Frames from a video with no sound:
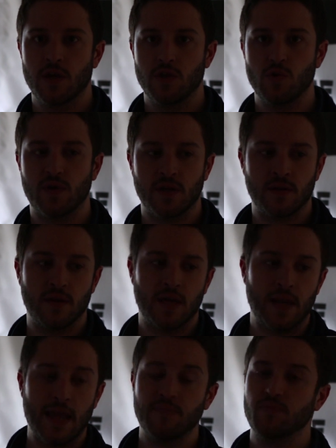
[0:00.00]
You can
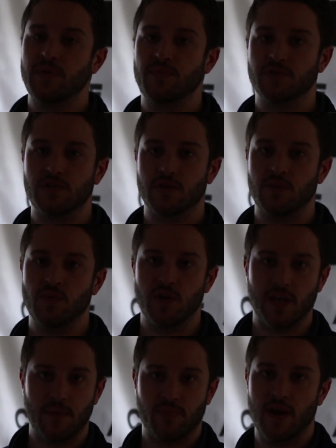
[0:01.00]
enable people to
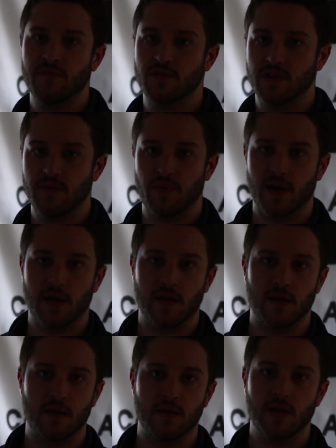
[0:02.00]
communicate privately
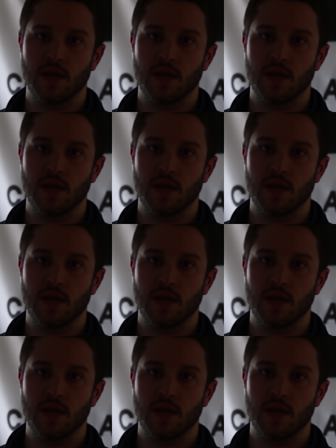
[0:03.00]
by